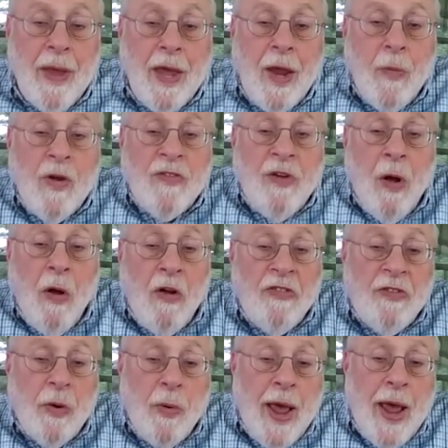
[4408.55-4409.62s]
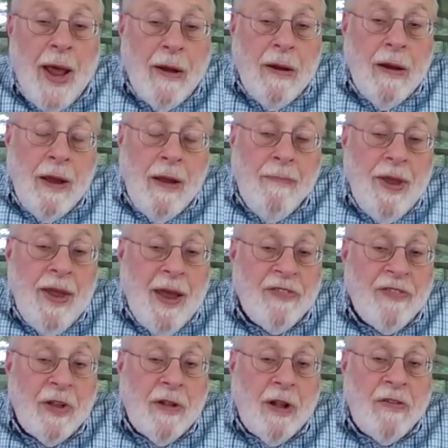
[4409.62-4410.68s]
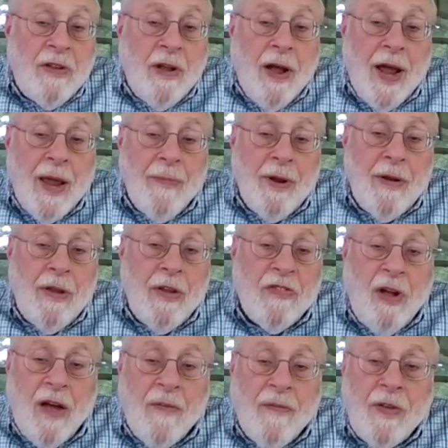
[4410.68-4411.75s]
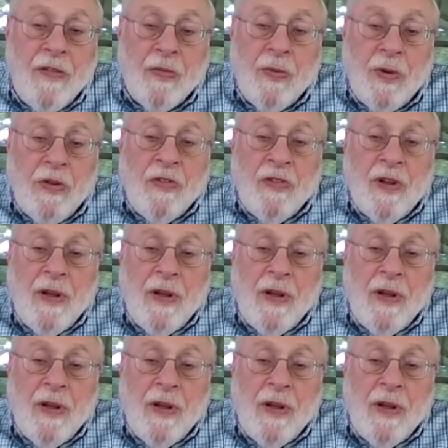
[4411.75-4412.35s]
He was also at NBS at the time, and his office was